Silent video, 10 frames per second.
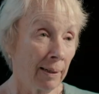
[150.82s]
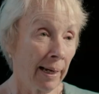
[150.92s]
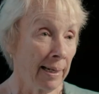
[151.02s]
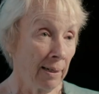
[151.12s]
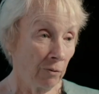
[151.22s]

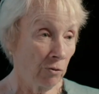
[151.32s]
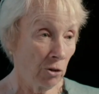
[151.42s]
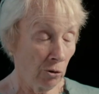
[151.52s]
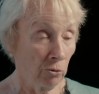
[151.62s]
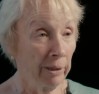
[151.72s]
I have
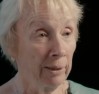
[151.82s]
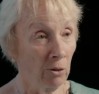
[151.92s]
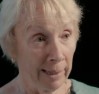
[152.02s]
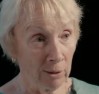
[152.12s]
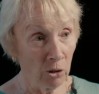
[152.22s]
children and
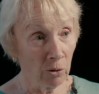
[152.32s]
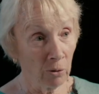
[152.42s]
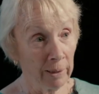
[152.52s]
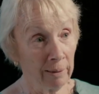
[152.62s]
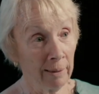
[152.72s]

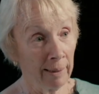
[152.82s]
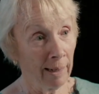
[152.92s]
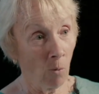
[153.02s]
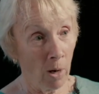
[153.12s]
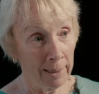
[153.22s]
grandchildren, and
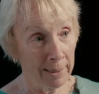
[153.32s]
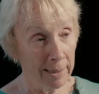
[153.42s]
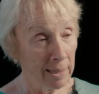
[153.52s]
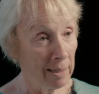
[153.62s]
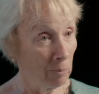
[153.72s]
I wanted to
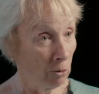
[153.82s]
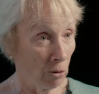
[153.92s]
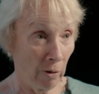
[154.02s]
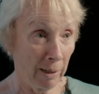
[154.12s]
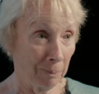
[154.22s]
see them
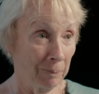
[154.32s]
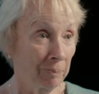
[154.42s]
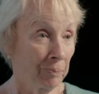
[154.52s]
grow up